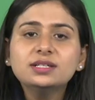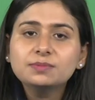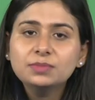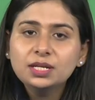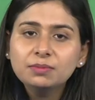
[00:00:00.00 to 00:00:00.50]
it
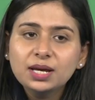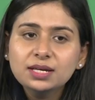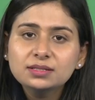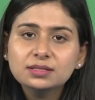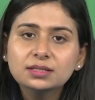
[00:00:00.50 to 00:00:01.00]
is
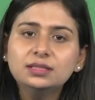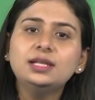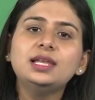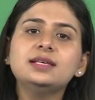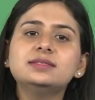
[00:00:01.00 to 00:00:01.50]
minimized,
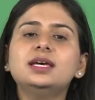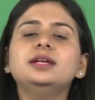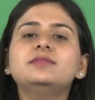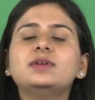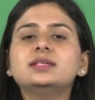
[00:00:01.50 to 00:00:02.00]
the less the
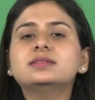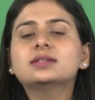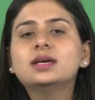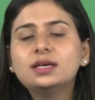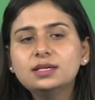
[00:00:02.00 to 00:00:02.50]

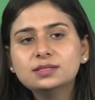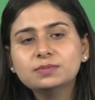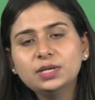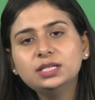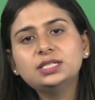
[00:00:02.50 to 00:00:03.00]
interest
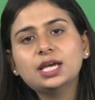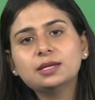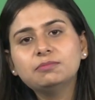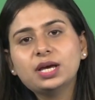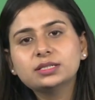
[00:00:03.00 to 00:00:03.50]
is being
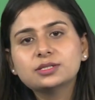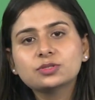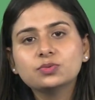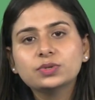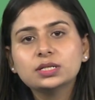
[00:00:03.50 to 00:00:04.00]
taken by the
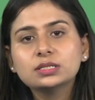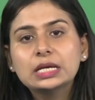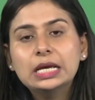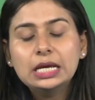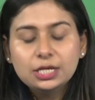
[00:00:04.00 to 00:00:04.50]
students.
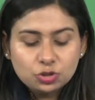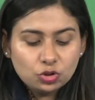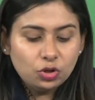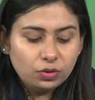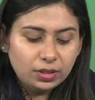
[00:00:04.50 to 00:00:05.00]

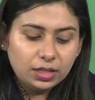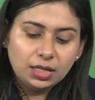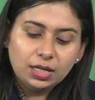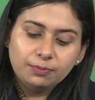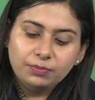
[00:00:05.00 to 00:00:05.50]
So,
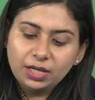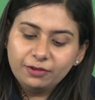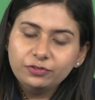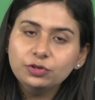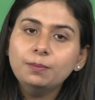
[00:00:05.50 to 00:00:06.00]

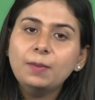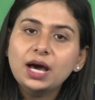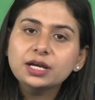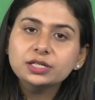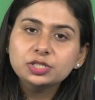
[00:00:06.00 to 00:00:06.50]
if you
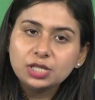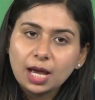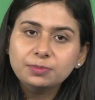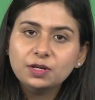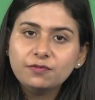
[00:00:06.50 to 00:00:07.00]
mark a
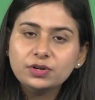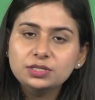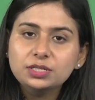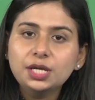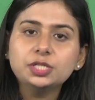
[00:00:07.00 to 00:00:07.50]
sharp
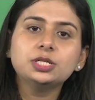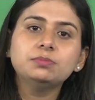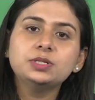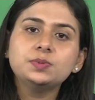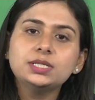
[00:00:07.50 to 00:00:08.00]

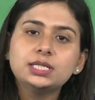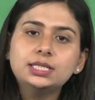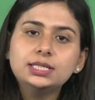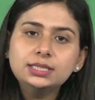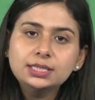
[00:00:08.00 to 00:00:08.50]
differentiation between the
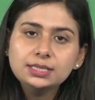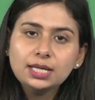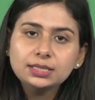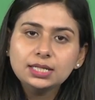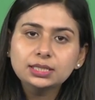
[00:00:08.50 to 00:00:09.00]

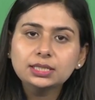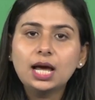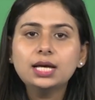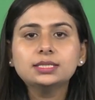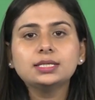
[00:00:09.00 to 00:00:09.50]
learner-centered
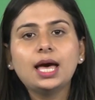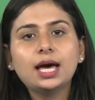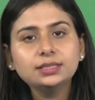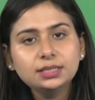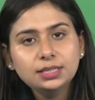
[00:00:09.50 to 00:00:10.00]
class
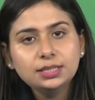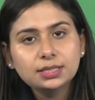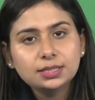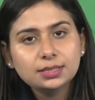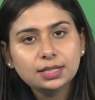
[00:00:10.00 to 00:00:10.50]
and the
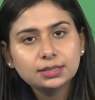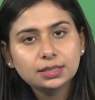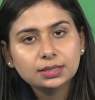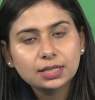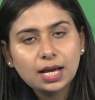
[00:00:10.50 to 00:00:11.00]

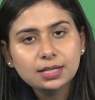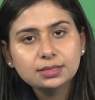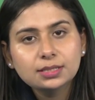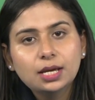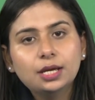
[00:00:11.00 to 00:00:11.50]
teacher-centered
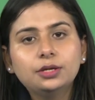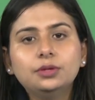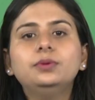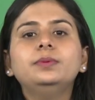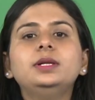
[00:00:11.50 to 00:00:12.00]
class,
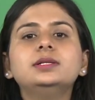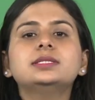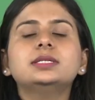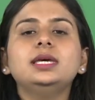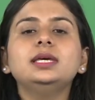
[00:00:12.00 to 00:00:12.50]
you will
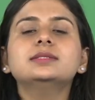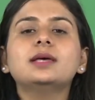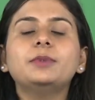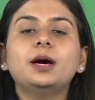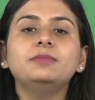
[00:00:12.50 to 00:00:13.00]
see
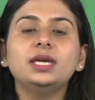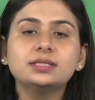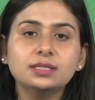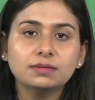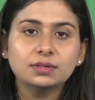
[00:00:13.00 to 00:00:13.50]
some
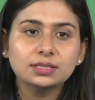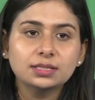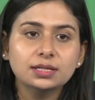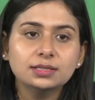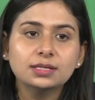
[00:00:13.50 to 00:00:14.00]
amazing
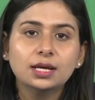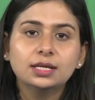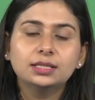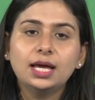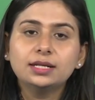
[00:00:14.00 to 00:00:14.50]
results
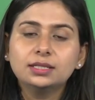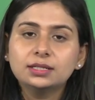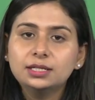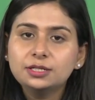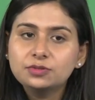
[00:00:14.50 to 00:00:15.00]
that
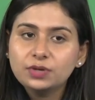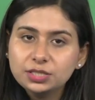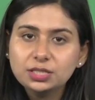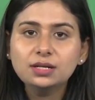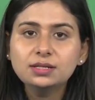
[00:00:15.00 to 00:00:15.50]
the
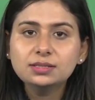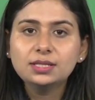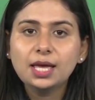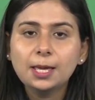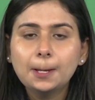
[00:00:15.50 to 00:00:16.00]
literature is
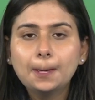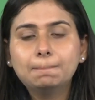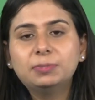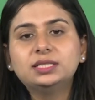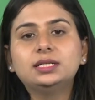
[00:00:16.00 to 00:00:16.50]
there,
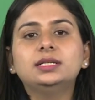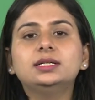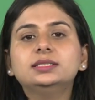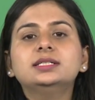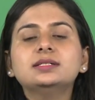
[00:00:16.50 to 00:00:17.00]
but the
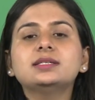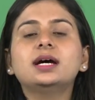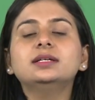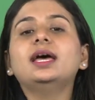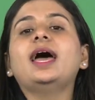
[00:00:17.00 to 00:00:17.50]
learners
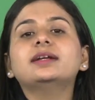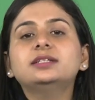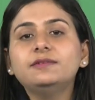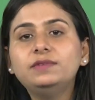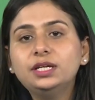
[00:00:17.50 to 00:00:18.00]
are
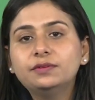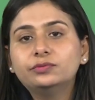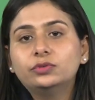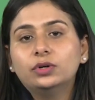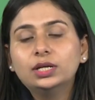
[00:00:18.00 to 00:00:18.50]
actively
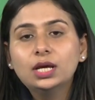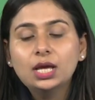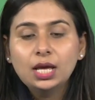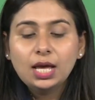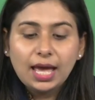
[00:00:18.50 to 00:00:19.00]
involved.
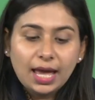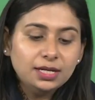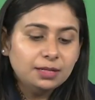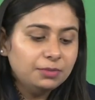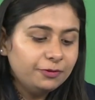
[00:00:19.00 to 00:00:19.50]

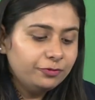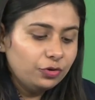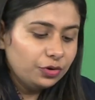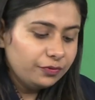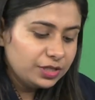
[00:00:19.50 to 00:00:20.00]
And number
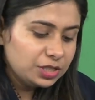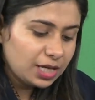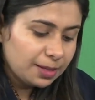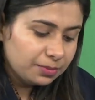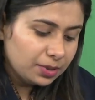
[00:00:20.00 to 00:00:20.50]
four, which
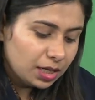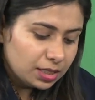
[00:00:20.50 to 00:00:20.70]
I am